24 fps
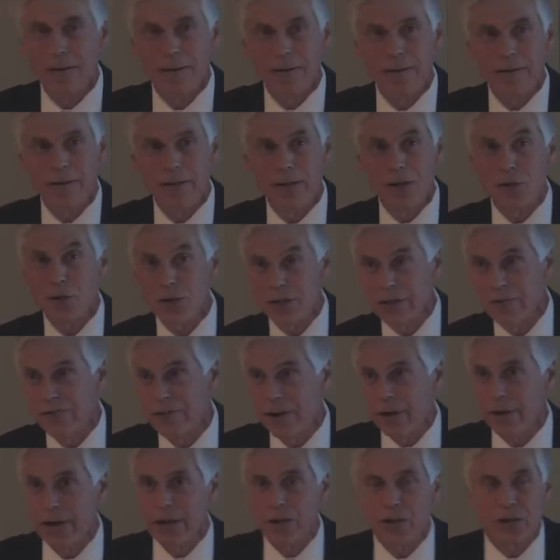This was a
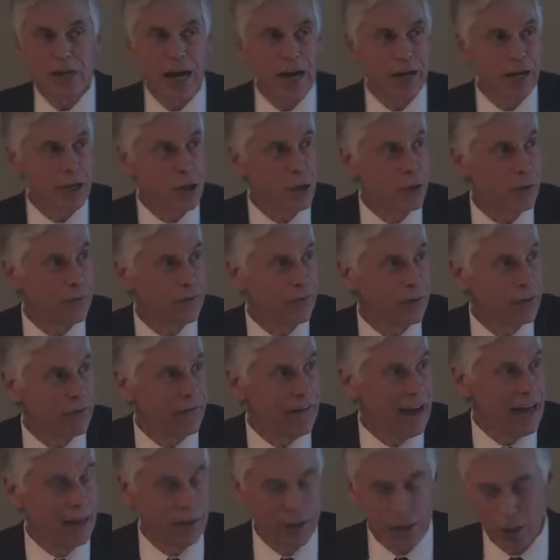very exciting year for the
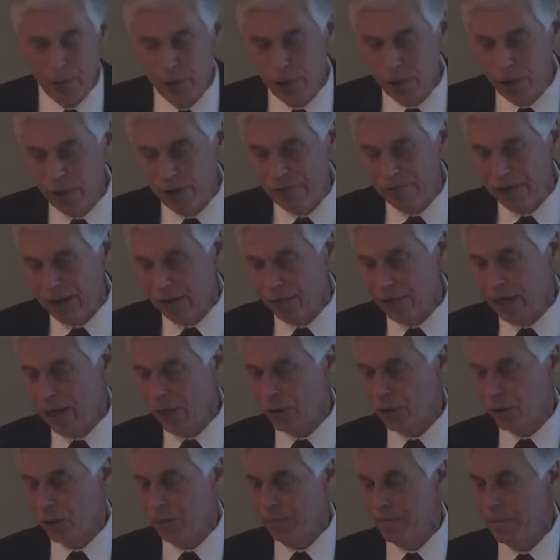Valley Community
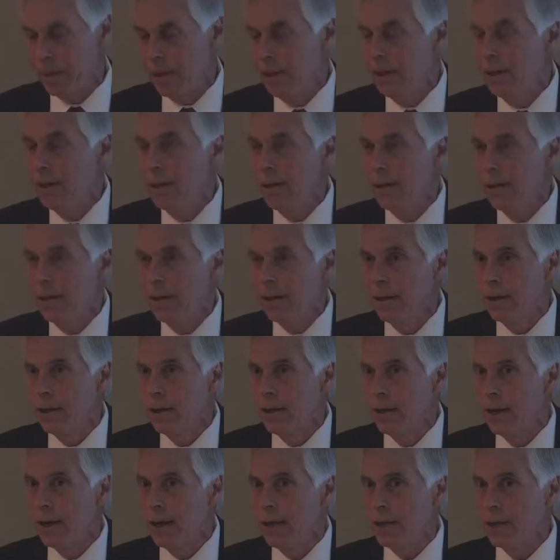Foundation.
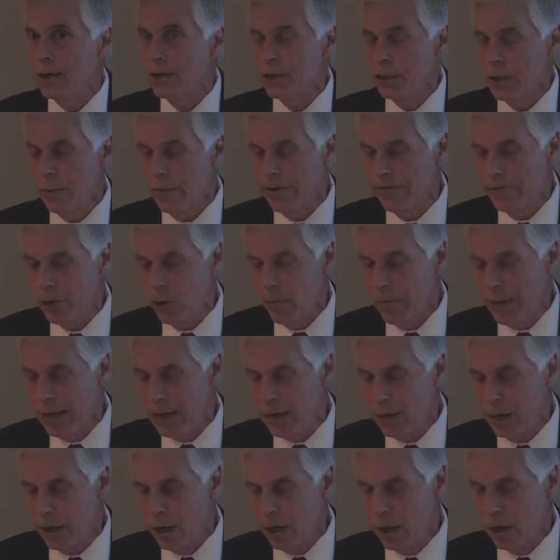Some of you may
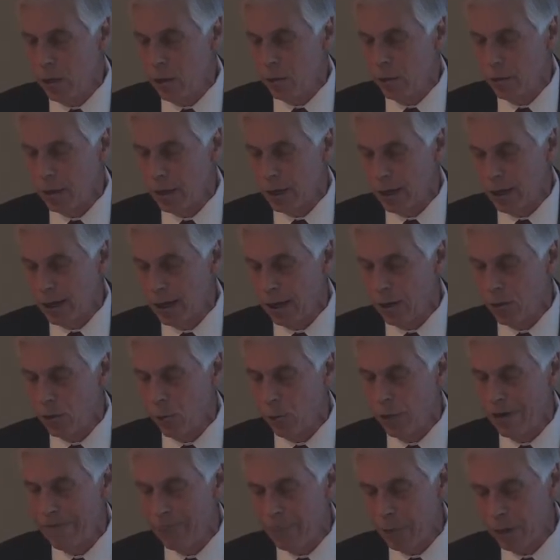know
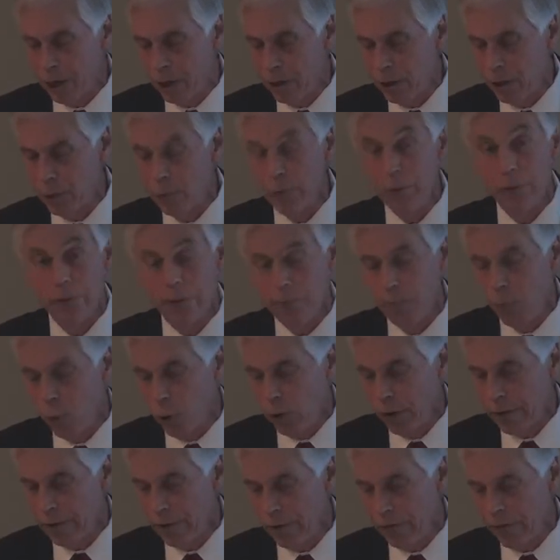we've partnered with
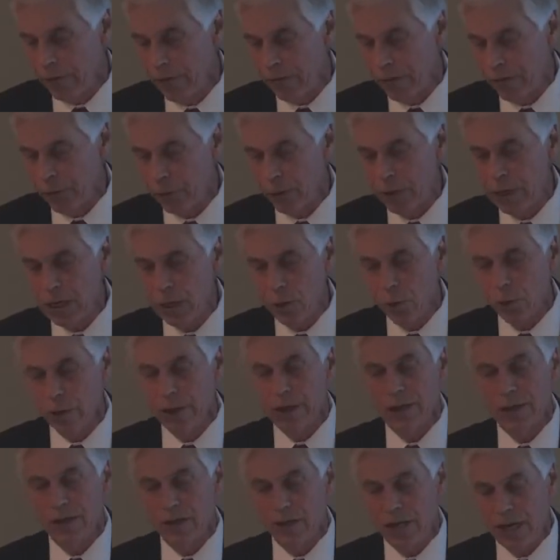more than 30
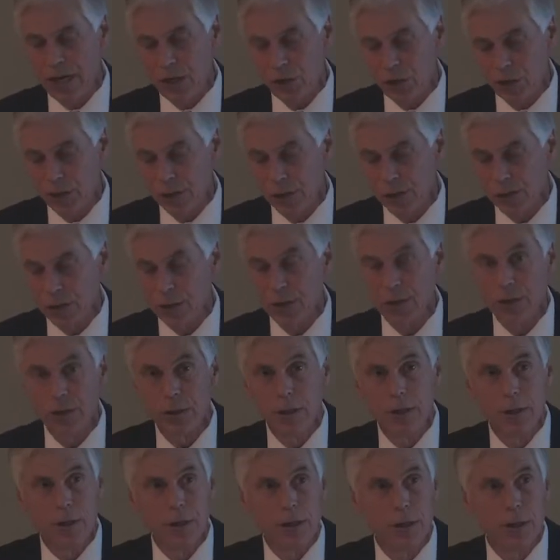organizations
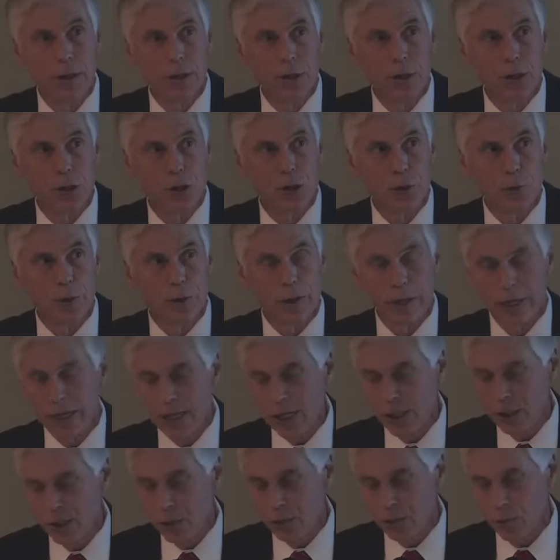to
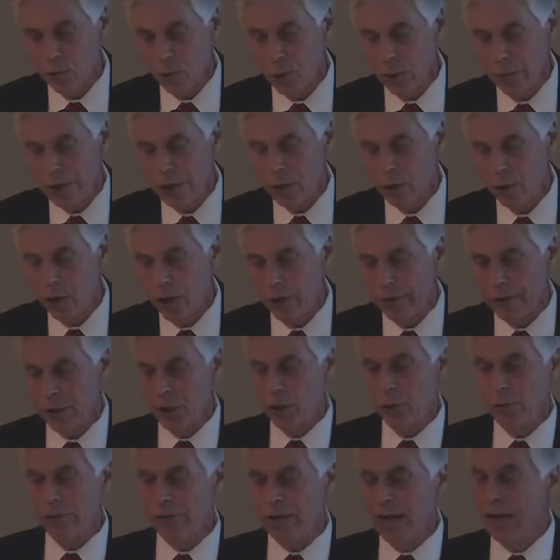release what we call the
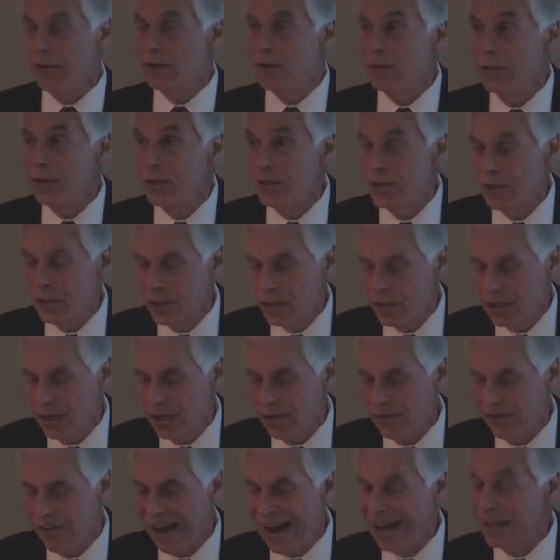
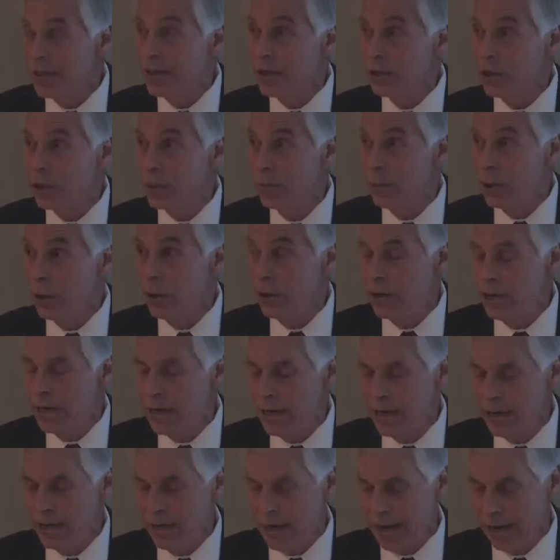2016 Valley Community
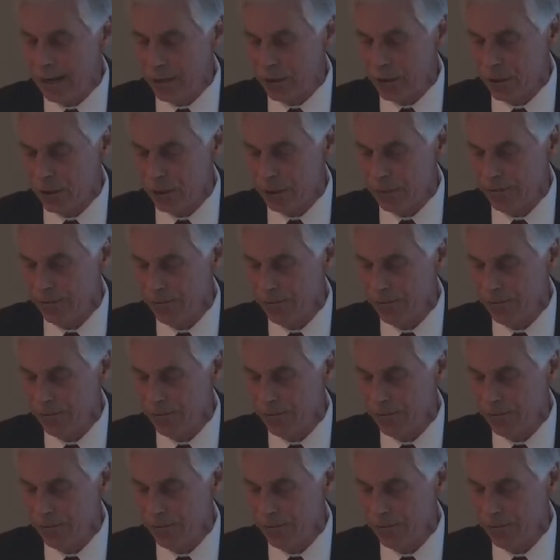Index.